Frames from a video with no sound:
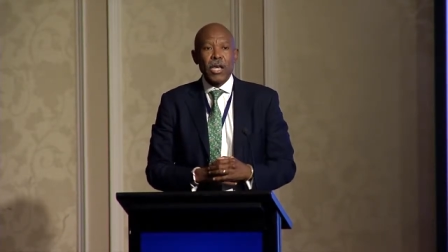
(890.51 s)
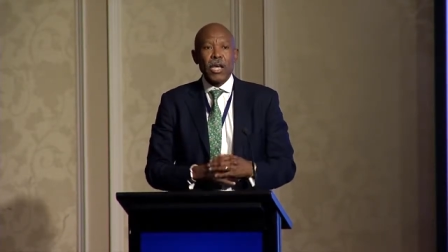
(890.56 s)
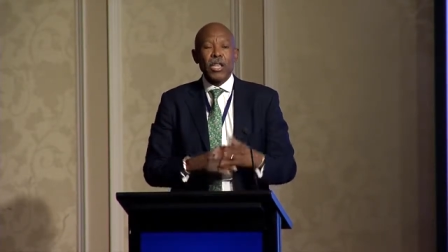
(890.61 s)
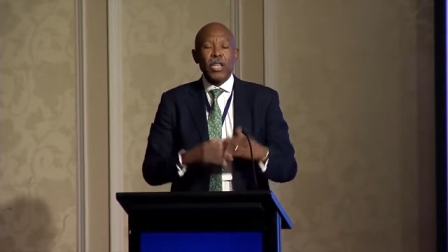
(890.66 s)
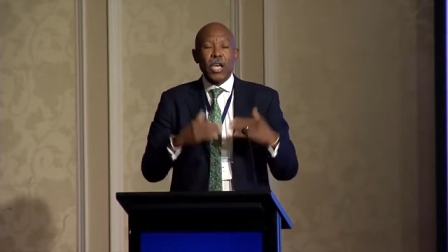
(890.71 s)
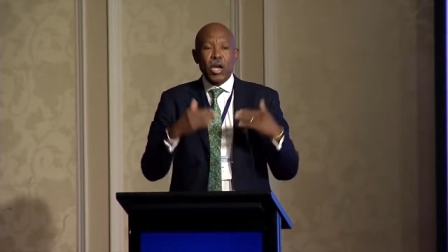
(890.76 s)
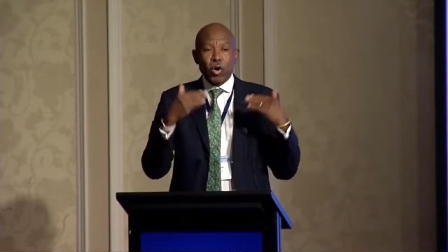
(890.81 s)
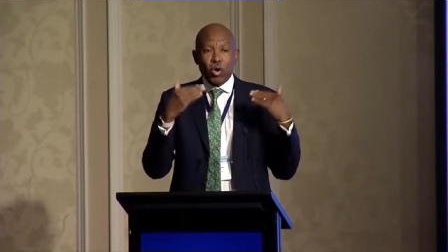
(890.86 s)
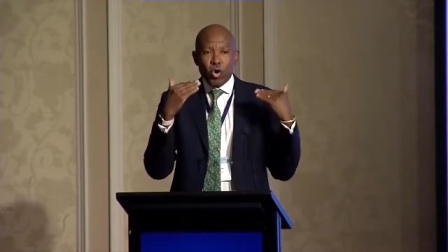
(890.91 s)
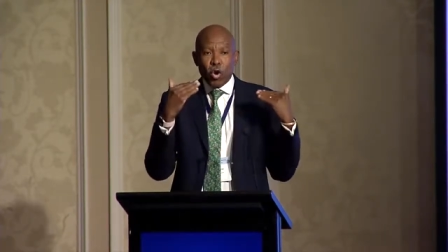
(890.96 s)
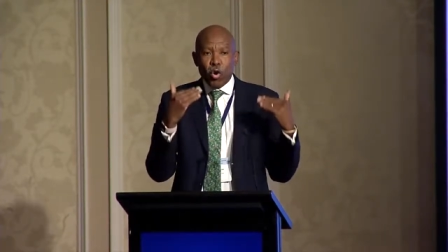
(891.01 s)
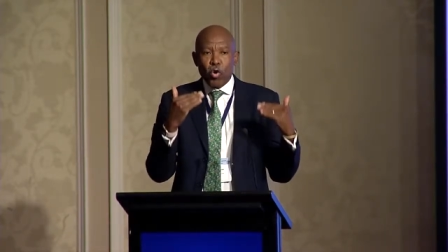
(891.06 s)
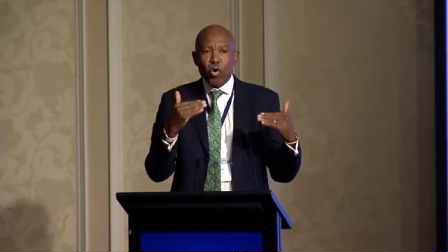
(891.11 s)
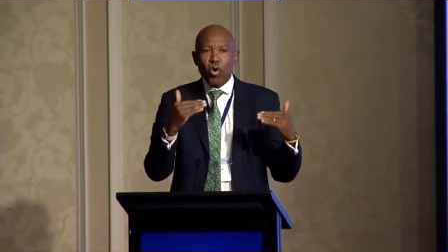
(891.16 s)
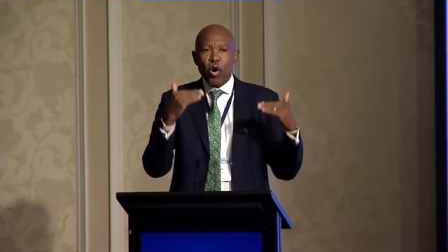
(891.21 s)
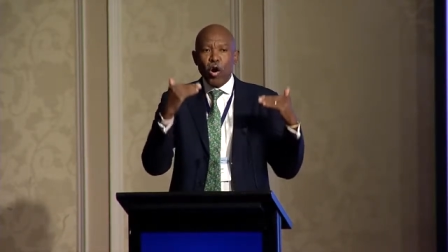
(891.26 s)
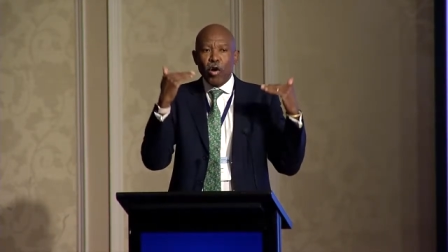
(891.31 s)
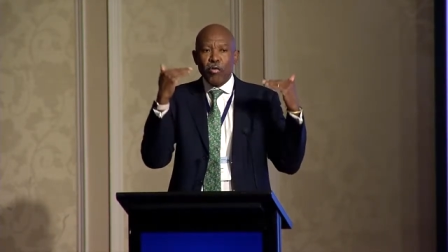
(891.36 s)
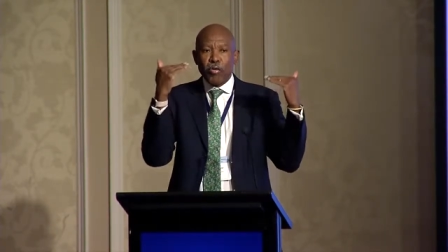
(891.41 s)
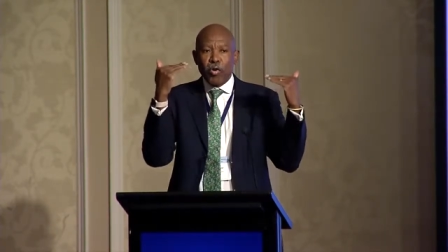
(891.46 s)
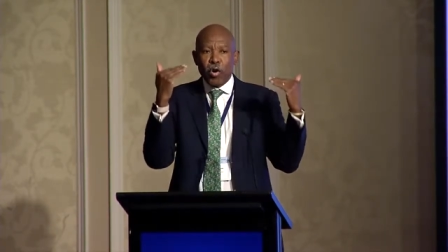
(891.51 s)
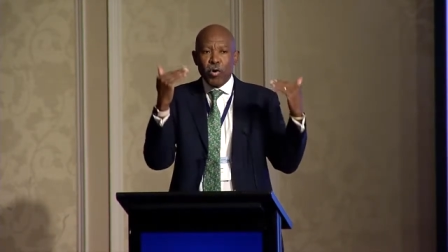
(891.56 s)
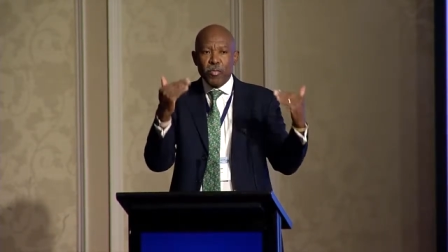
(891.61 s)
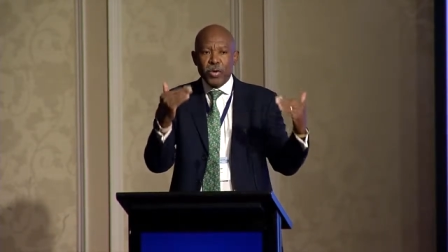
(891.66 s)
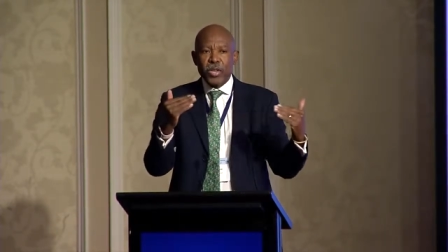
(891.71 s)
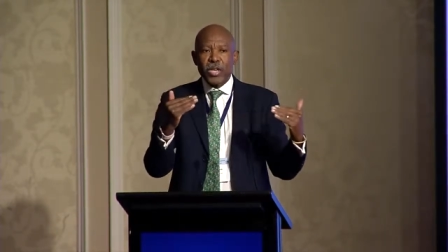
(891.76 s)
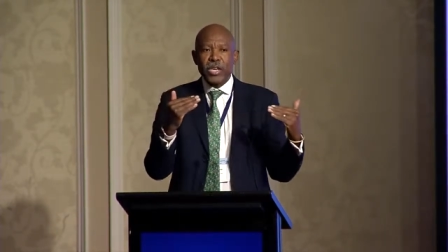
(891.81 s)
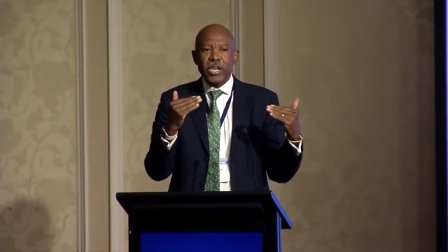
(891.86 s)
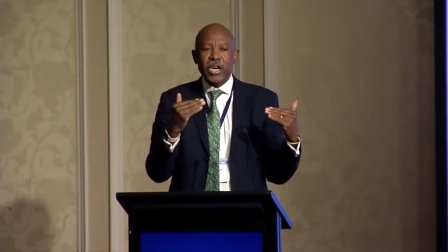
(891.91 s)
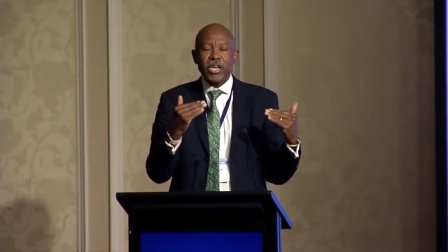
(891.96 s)
the role of
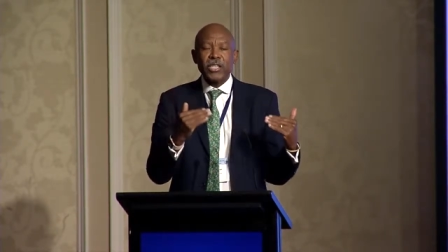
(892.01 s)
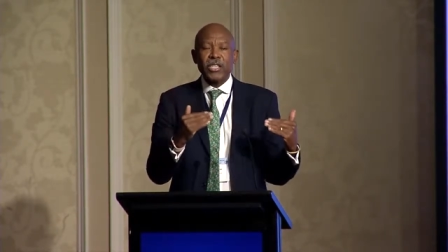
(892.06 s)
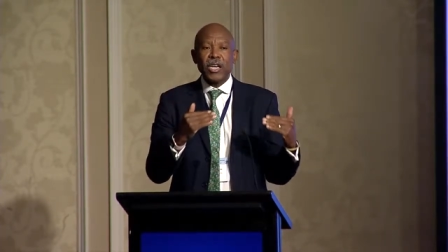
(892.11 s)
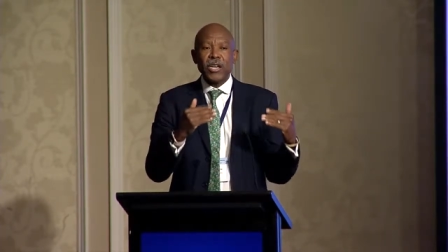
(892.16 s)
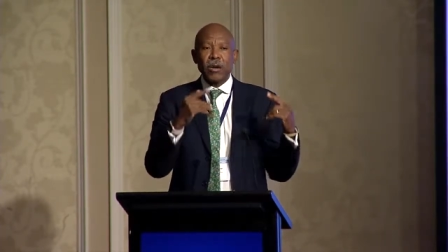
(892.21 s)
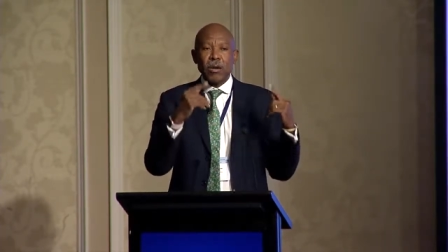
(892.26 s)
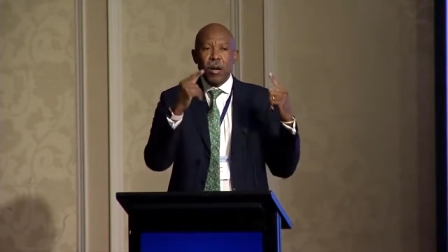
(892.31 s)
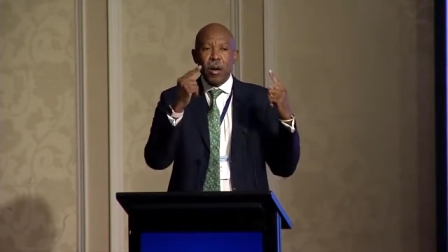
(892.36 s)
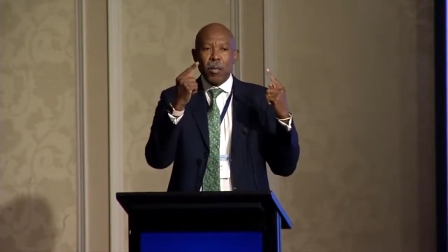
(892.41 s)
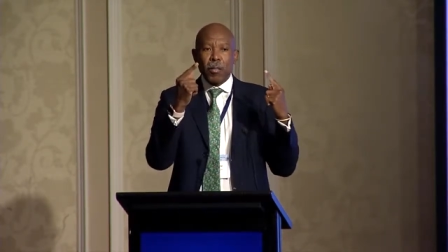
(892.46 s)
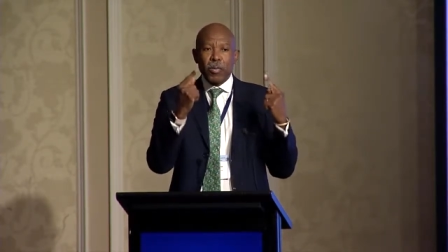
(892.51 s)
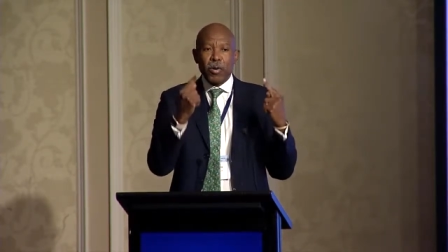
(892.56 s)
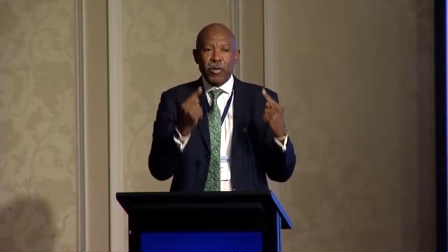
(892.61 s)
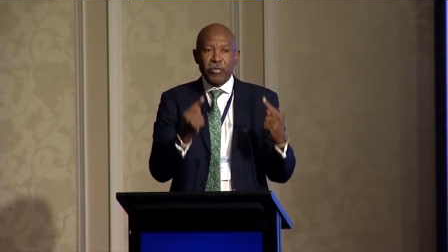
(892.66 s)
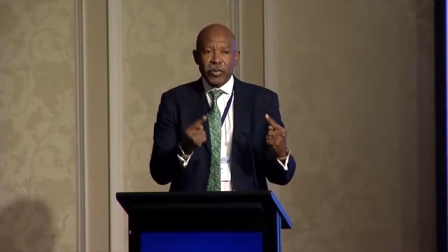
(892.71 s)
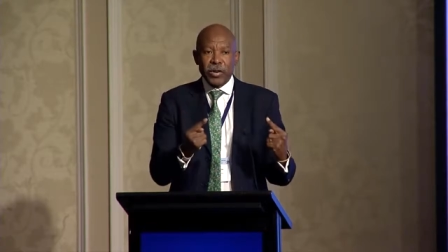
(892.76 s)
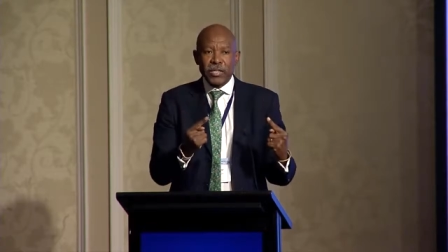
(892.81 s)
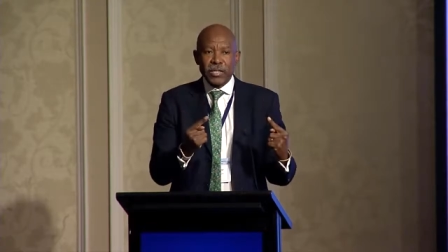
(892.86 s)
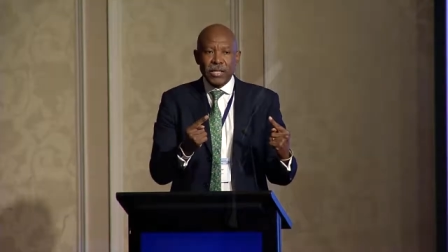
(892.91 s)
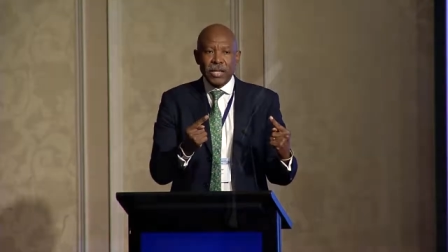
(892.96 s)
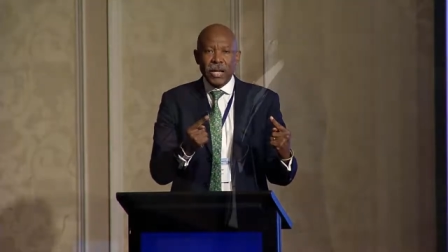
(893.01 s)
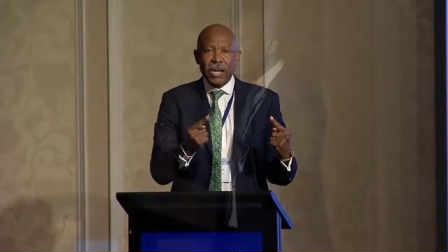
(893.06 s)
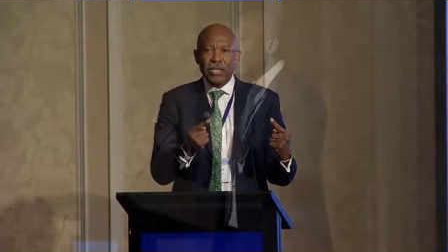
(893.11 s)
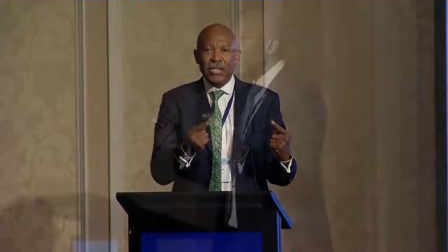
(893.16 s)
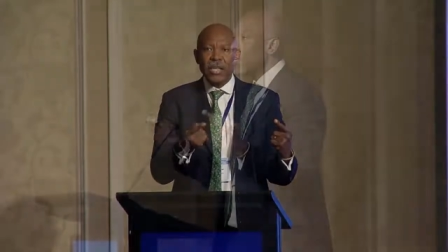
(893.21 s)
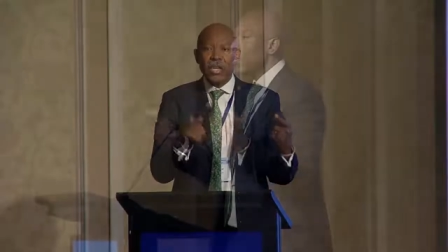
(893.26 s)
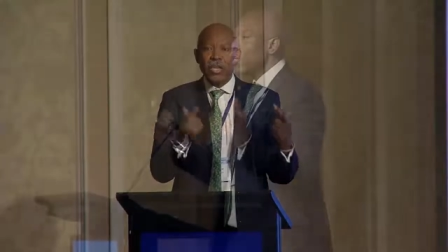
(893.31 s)
communication professionals